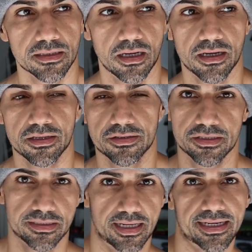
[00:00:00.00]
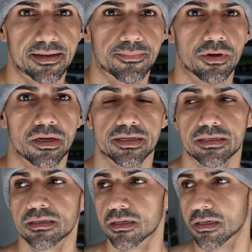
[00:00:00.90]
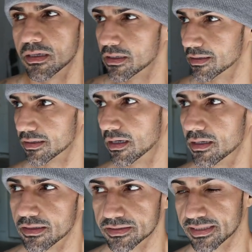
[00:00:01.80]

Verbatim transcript: Uh, the night I bought it, uh,